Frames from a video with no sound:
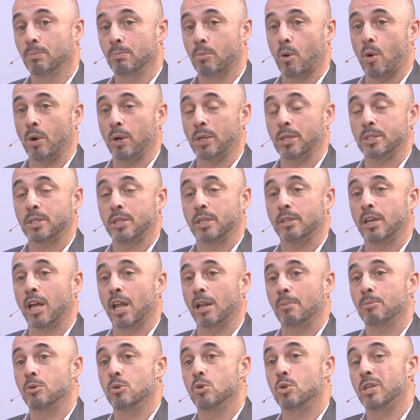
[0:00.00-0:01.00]
points that
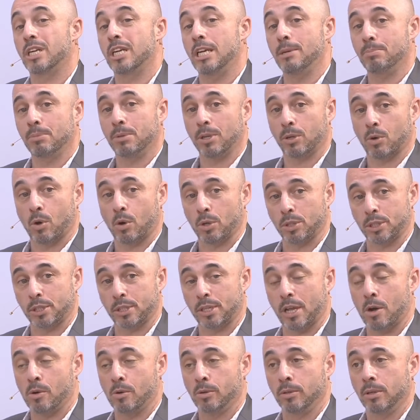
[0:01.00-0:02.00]
help you keep the costs
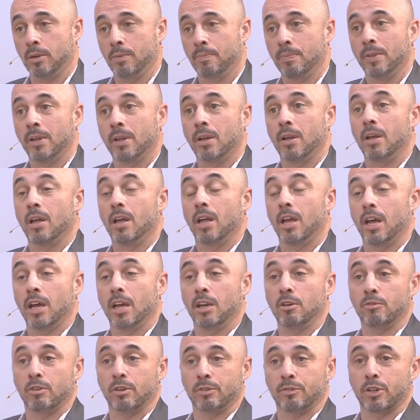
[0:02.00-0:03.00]
down
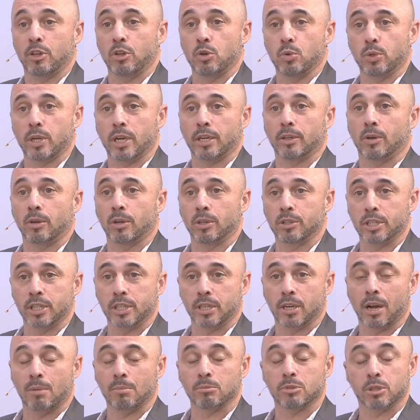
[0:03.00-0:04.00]
And with the new
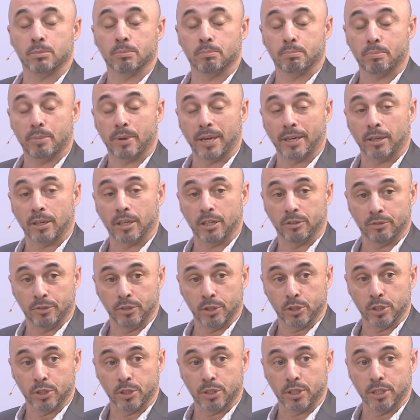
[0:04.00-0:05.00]
technology comes a better
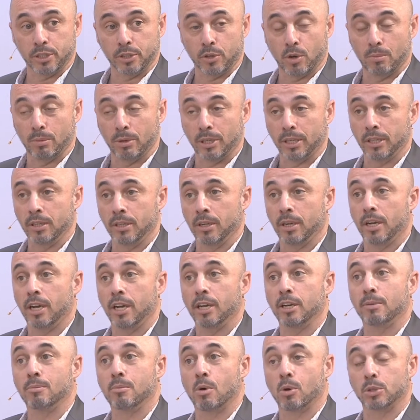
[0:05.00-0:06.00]
efficiency normally
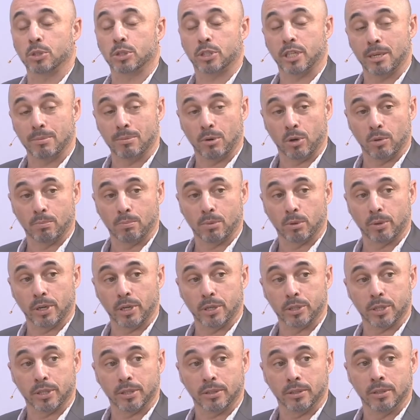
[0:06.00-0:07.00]
and a more stable
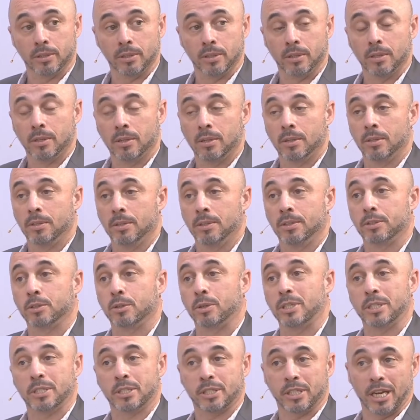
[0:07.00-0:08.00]
operation.
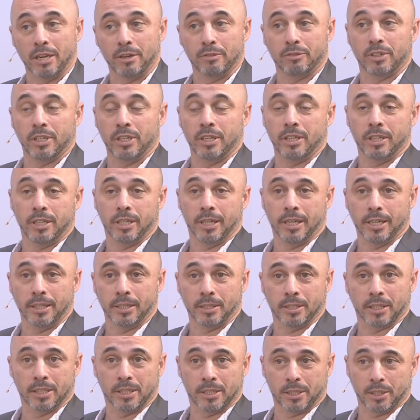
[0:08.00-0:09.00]
So it's safety,
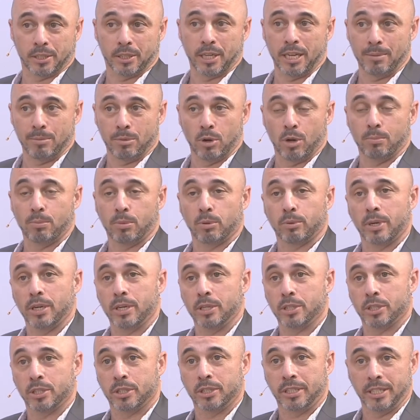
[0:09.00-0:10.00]
it's stable
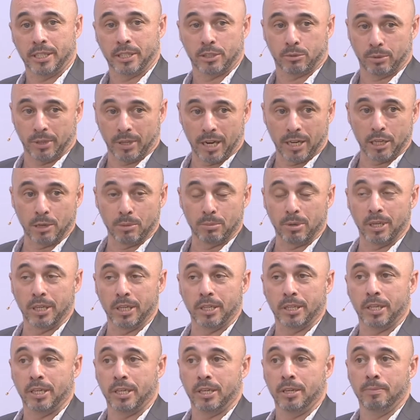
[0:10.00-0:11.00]
operation, it's
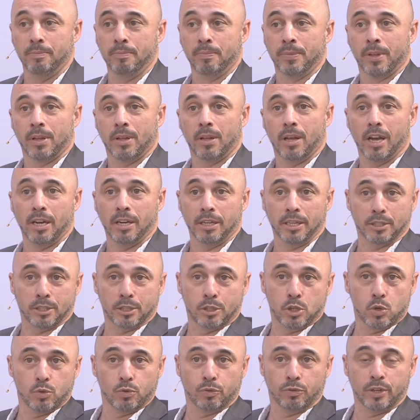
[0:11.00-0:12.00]
reliability, and
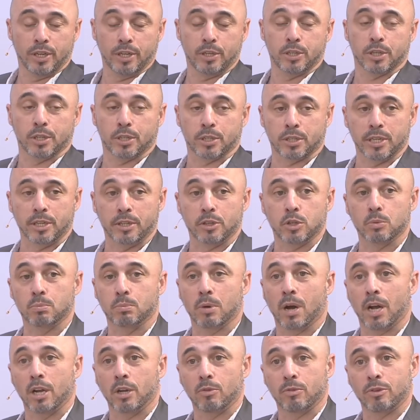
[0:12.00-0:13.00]
it's new features that you
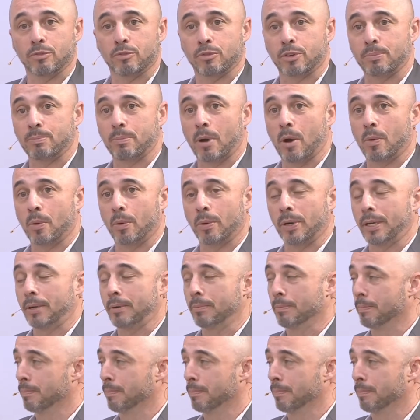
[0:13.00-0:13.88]
buy with repowering.